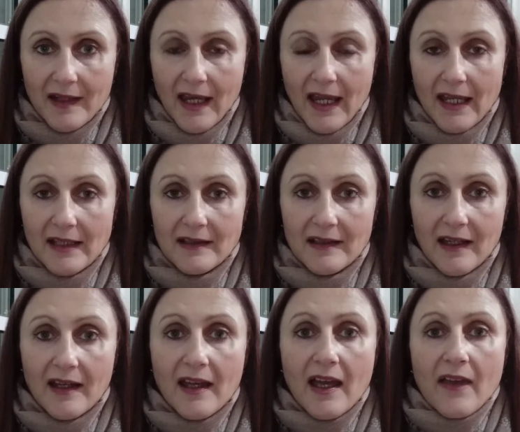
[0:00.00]
And
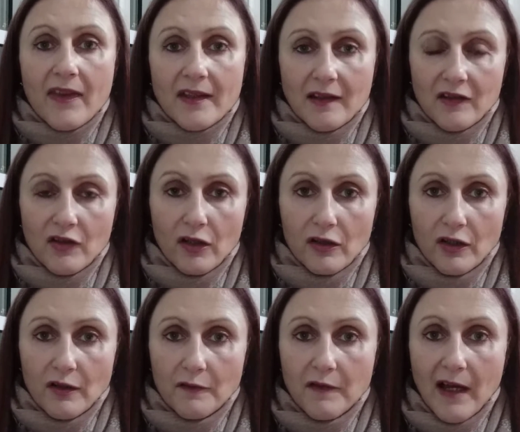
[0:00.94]
this is not
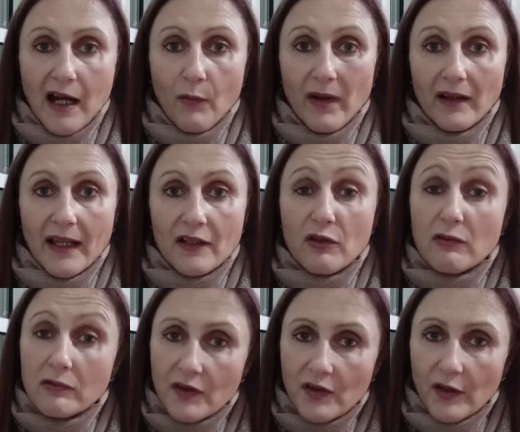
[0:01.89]
going to fly well. And
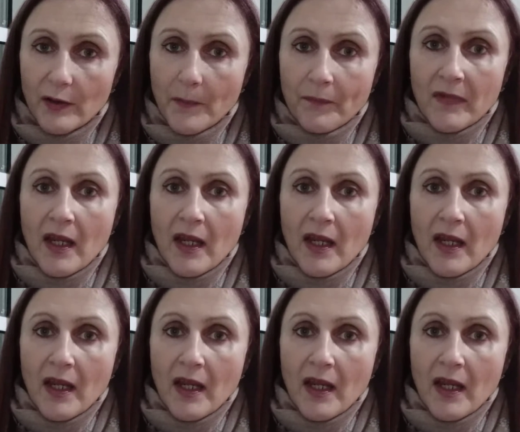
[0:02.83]
also,